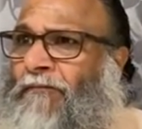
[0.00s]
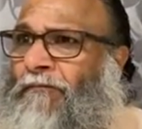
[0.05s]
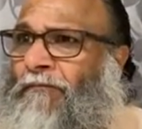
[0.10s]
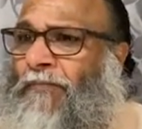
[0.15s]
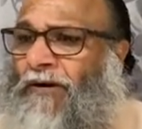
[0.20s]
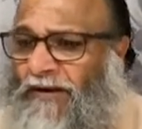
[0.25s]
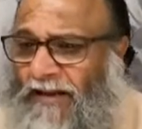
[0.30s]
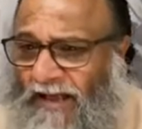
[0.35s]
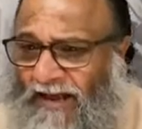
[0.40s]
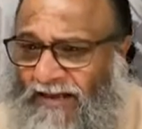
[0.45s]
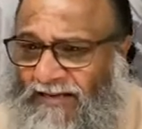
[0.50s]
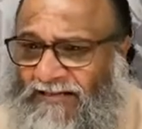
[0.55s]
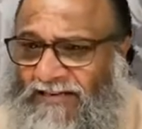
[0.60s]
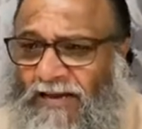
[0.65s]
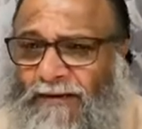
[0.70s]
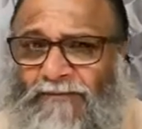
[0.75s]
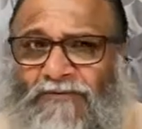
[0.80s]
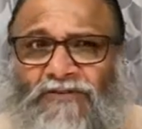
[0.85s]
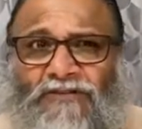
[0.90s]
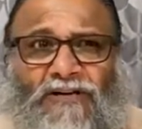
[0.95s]
But as
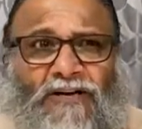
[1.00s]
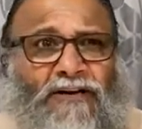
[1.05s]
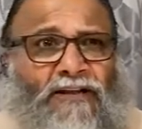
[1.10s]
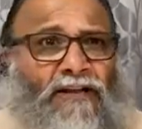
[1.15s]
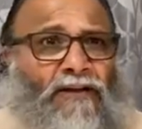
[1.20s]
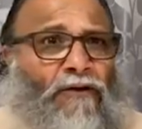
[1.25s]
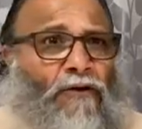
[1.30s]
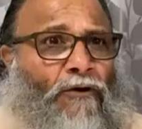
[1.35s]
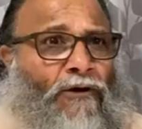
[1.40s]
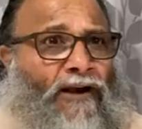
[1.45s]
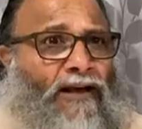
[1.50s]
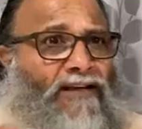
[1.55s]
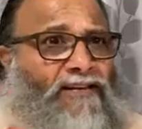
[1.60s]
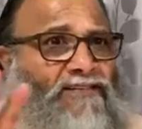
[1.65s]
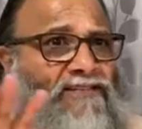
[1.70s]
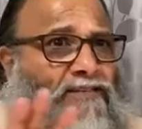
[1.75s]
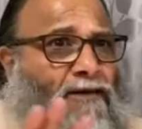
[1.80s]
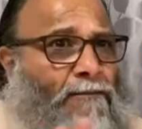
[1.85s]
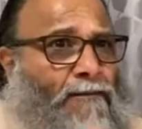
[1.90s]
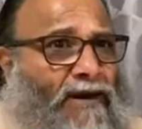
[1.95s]
I am studying, or
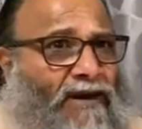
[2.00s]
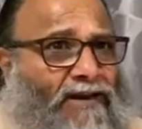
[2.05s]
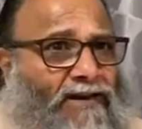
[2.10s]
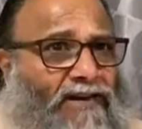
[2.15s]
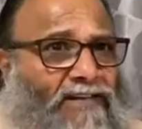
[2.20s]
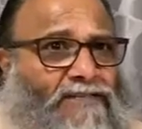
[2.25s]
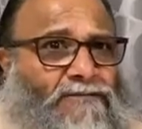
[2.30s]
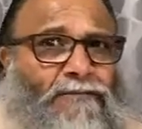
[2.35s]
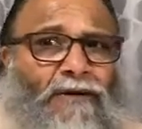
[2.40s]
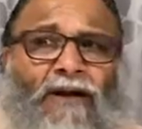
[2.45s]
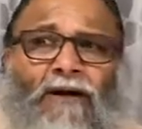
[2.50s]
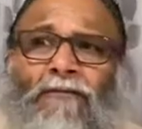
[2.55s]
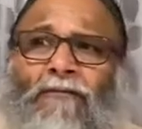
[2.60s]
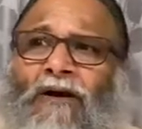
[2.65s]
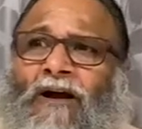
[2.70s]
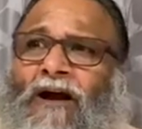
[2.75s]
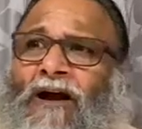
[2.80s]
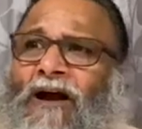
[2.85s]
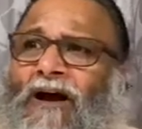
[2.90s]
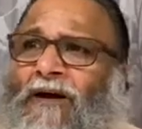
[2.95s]
as the mind has
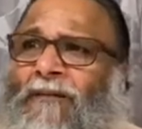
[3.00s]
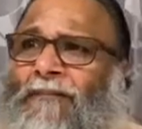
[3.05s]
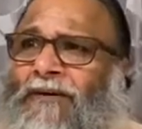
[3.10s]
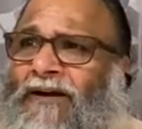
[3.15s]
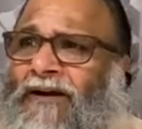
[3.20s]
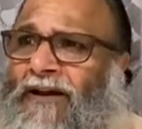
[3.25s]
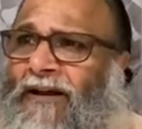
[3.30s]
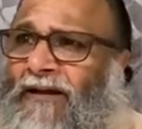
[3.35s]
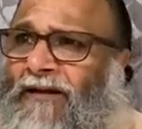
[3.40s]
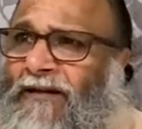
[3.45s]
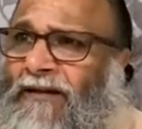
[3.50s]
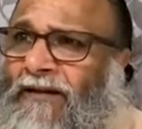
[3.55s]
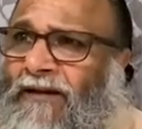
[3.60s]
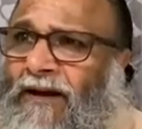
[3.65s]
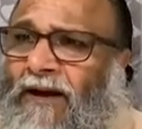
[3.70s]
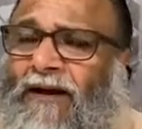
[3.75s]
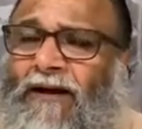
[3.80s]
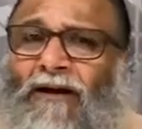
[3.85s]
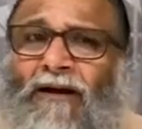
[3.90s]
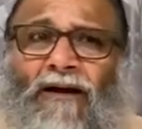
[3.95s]
become calm and
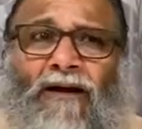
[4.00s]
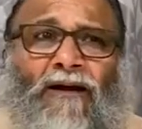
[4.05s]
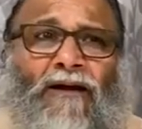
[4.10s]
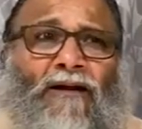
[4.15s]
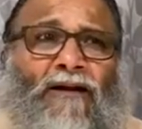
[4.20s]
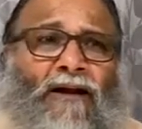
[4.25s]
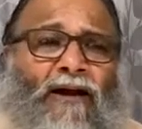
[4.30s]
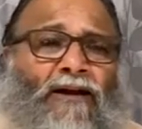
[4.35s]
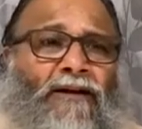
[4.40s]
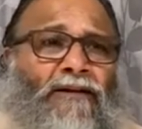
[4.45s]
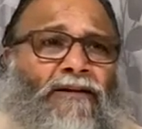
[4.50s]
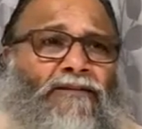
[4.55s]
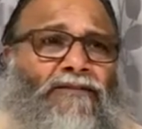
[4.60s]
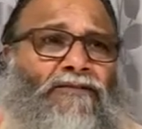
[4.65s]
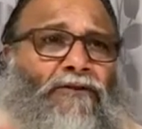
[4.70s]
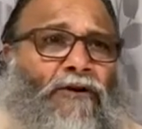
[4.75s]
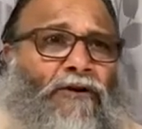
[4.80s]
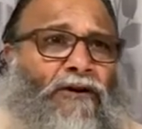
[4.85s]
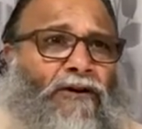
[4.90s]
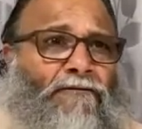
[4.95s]
I
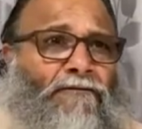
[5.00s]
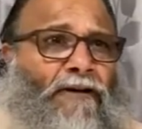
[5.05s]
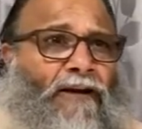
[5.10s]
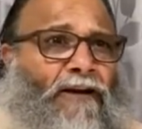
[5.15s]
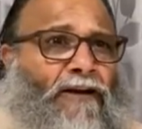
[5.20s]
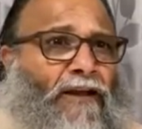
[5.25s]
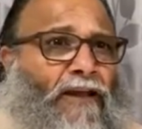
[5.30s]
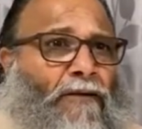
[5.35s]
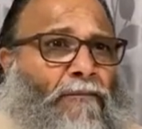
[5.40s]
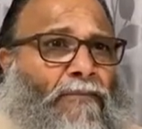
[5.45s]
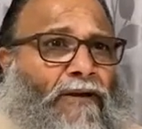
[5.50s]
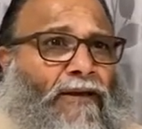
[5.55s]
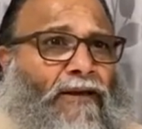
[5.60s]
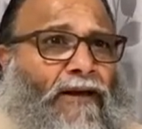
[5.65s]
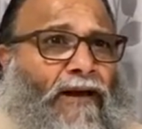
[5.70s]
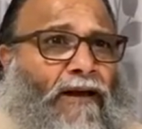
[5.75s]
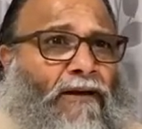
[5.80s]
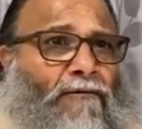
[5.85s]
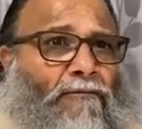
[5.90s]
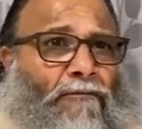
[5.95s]
it's not affecting
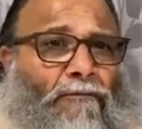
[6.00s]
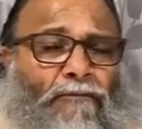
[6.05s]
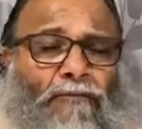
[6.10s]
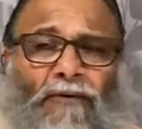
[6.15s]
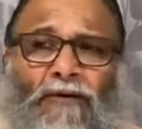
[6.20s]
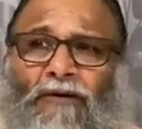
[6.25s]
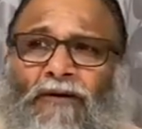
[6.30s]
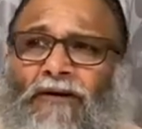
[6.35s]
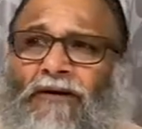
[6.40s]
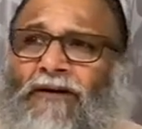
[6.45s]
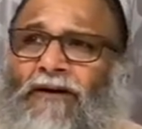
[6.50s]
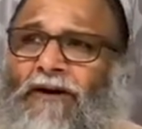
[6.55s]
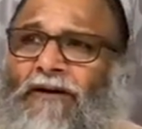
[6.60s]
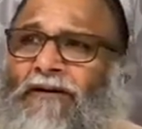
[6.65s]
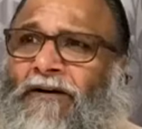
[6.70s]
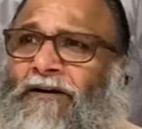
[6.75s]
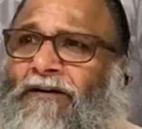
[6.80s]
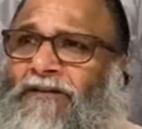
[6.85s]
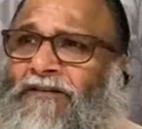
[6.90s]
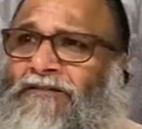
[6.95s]
me, I have
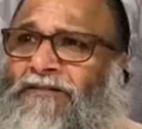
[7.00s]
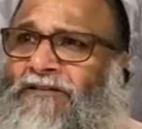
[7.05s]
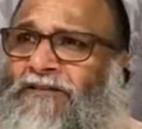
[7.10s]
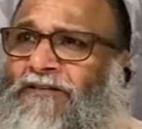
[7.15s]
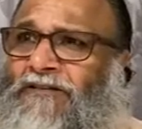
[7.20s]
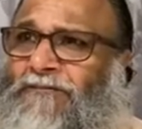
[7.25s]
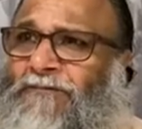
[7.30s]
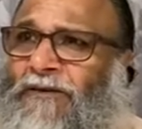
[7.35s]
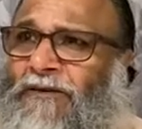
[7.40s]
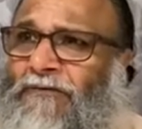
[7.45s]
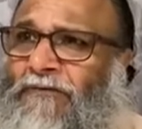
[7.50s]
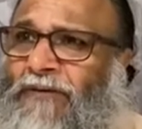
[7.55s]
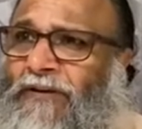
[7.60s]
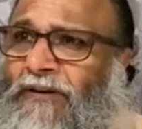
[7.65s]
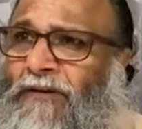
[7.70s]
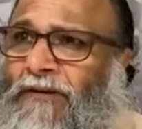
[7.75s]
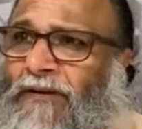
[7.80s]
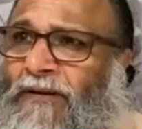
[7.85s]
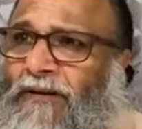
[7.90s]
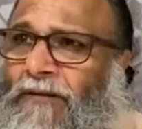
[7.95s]
created distance
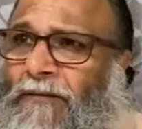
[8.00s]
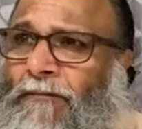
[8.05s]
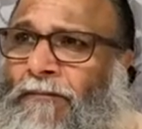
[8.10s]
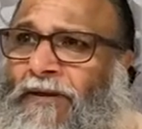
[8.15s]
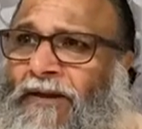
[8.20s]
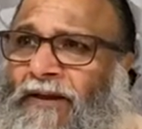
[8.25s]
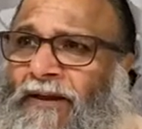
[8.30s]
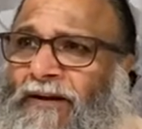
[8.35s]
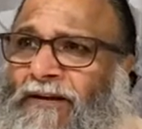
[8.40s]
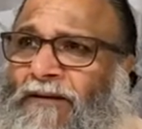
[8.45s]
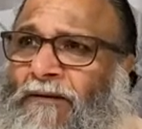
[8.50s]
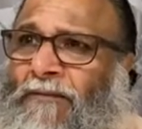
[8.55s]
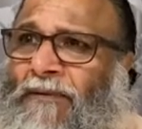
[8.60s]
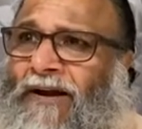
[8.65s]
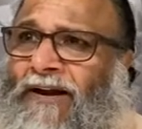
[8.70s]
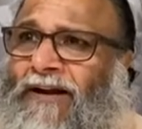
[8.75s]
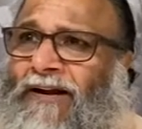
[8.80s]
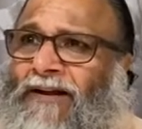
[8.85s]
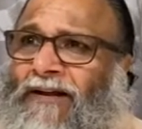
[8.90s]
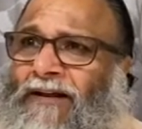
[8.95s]
between me and the
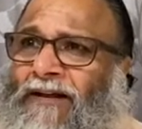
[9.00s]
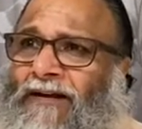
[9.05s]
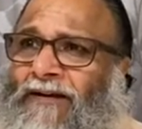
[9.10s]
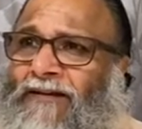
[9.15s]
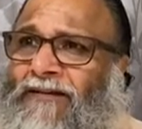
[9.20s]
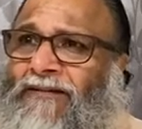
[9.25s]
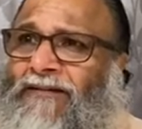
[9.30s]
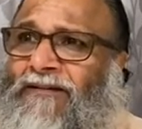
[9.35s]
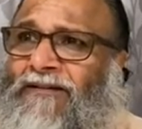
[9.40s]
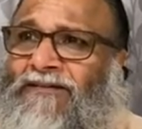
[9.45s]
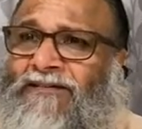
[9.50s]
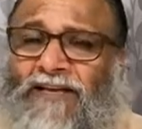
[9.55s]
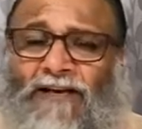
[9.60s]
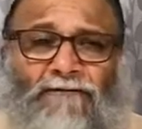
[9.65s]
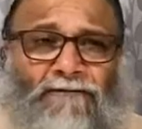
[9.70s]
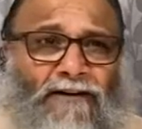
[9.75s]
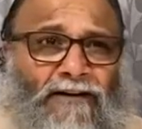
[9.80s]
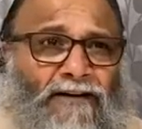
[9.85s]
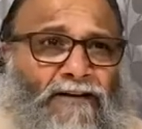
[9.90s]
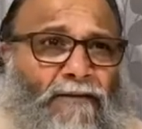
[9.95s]
mind, the
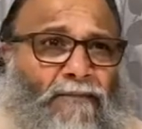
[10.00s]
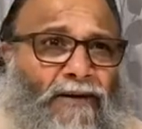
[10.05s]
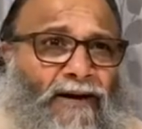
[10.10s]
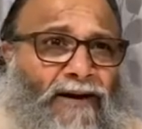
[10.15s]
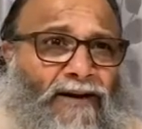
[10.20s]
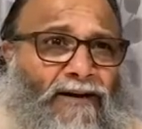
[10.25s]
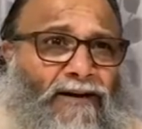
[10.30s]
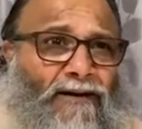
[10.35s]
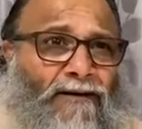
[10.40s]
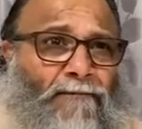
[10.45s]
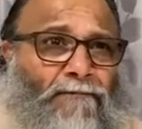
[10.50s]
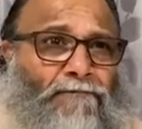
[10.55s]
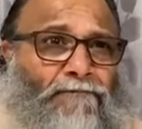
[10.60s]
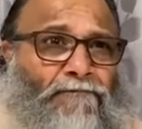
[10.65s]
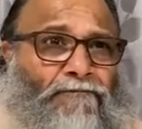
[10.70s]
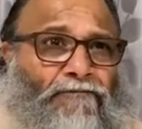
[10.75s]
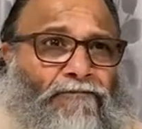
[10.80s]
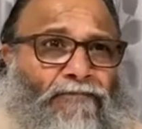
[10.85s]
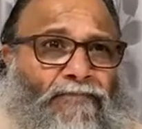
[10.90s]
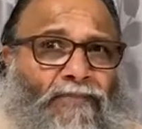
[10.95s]
self and the mind.
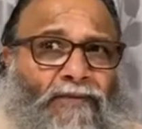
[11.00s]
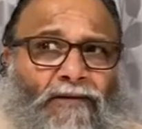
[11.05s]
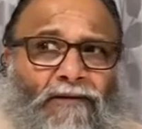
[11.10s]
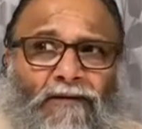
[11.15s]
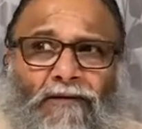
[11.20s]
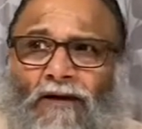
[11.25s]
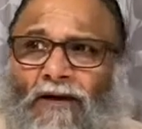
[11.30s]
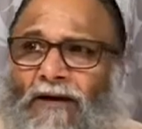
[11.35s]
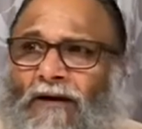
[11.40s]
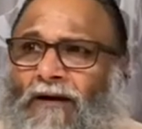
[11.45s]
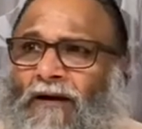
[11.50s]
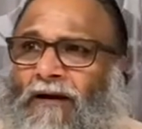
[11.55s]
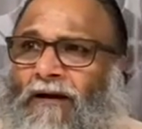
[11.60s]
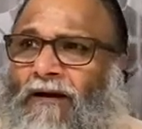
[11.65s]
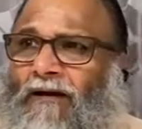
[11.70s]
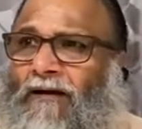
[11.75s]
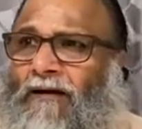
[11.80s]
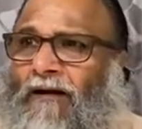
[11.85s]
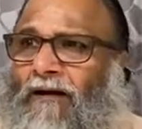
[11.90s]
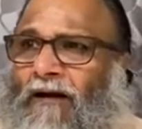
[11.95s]

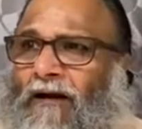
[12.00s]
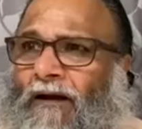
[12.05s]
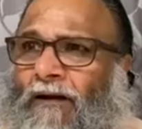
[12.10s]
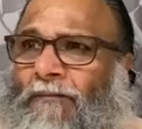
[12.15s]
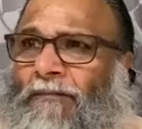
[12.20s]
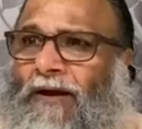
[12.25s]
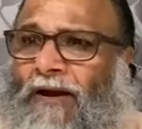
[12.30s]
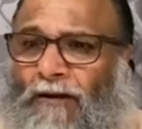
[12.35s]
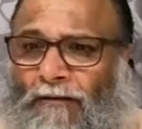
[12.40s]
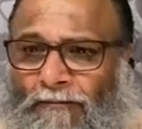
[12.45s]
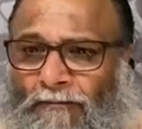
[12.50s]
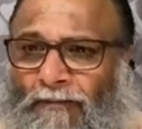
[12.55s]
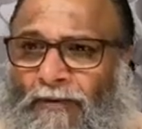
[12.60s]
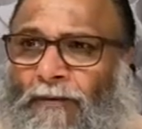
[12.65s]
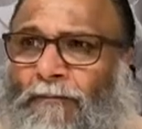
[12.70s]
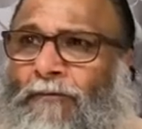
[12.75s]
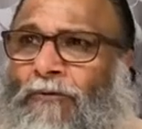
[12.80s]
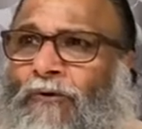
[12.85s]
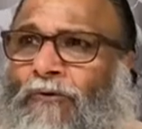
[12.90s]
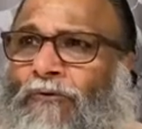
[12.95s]
I become
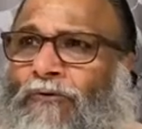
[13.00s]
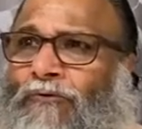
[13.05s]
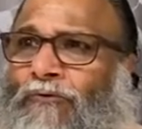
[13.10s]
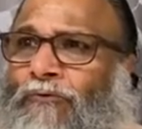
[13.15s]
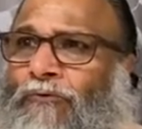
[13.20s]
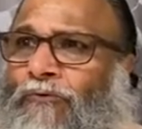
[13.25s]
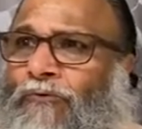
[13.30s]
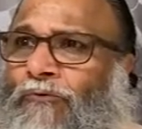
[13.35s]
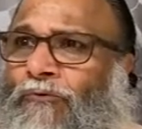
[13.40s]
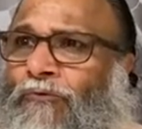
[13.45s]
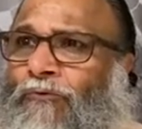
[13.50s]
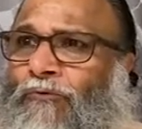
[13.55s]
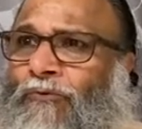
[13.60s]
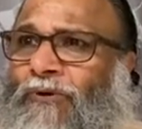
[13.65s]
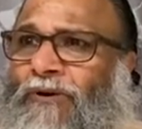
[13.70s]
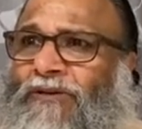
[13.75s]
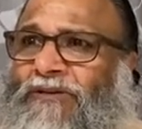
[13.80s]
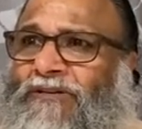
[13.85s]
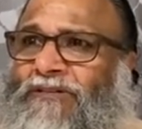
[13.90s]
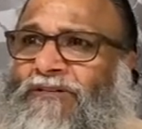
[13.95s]
immune to
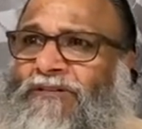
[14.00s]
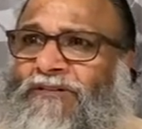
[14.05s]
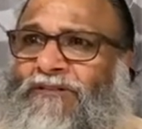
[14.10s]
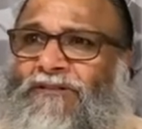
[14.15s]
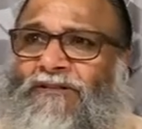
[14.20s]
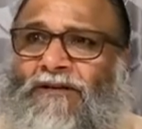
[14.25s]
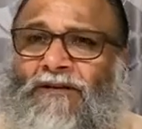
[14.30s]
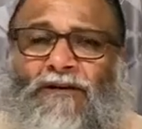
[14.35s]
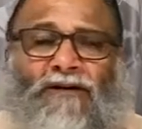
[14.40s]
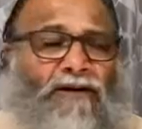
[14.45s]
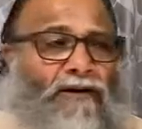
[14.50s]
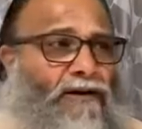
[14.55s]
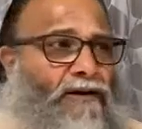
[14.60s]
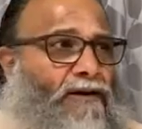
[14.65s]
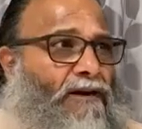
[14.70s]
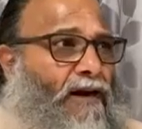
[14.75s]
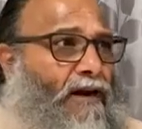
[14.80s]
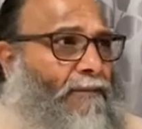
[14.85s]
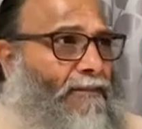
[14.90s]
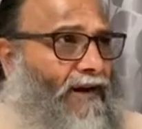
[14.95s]
its
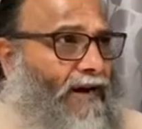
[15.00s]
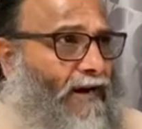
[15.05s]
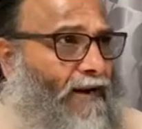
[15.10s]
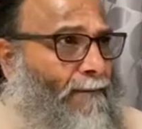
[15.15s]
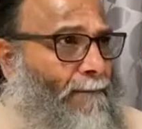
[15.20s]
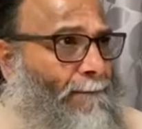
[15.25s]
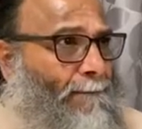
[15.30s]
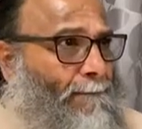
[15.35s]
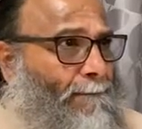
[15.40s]
drama.